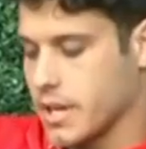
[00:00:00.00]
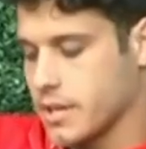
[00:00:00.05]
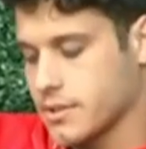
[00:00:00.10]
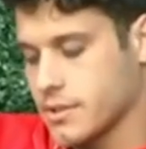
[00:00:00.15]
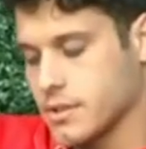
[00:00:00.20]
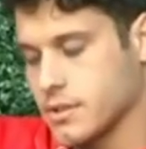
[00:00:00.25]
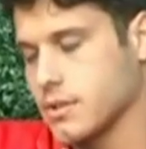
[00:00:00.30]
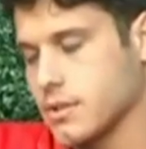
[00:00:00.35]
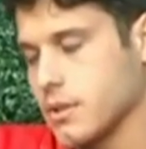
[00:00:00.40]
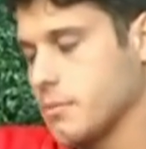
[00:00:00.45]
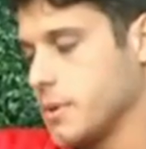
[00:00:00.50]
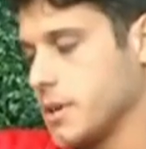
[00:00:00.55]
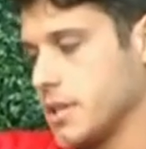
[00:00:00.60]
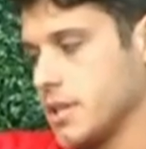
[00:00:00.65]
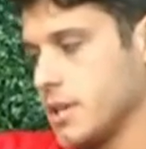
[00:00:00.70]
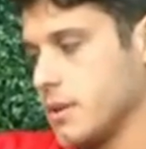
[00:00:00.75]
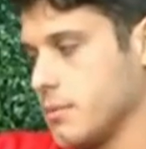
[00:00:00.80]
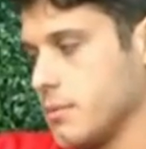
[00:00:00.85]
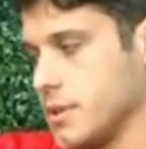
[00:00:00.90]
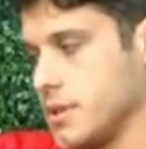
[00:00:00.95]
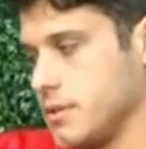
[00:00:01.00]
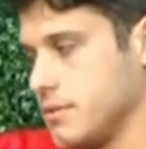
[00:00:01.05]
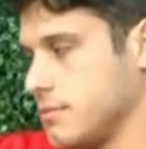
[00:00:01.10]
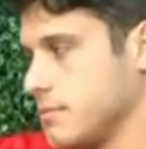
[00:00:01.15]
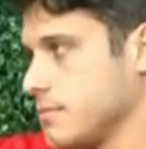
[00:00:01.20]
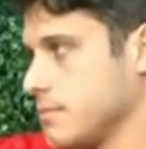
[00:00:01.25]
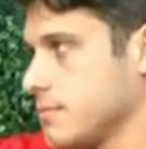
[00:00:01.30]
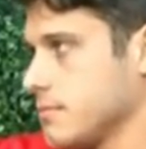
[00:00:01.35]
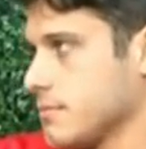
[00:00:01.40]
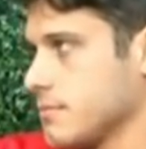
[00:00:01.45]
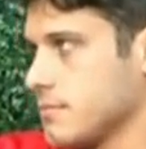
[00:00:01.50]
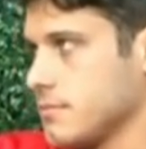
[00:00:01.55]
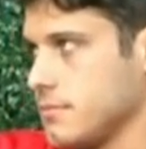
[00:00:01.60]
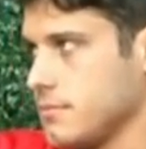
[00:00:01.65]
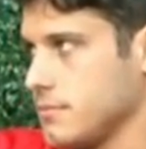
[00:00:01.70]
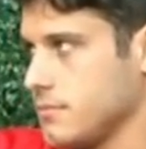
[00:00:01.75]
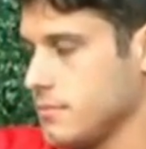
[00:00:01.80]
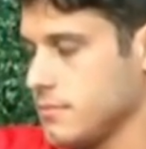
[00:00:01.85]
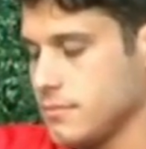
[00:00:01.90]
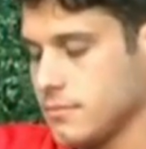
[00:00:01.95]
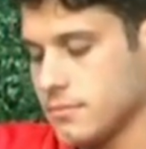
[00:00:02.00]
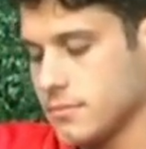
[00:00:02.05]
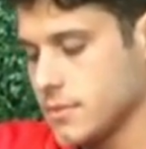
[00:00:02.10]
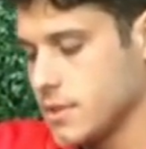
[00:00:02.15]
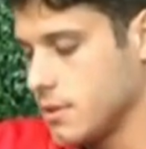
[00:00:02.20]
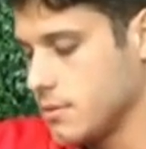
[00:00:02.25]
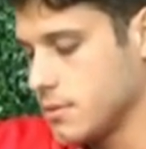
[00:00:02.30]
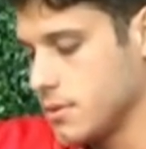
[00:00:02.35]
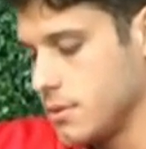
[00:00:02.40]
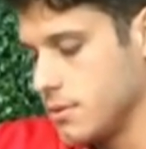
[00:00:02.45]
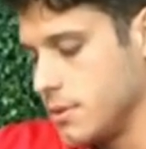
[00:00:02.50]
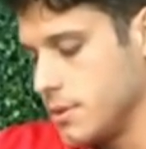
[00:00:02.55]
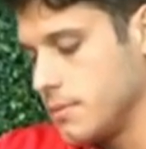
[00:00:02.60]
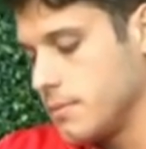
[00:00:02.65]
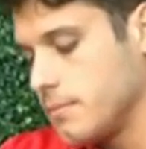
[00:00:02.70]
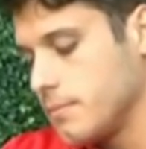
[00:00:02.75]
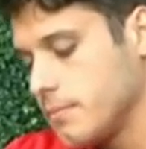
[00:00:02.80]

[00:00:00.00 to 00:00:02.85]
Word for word: her. Don't make that weird. Yeah, I'm not going to. Don't do it.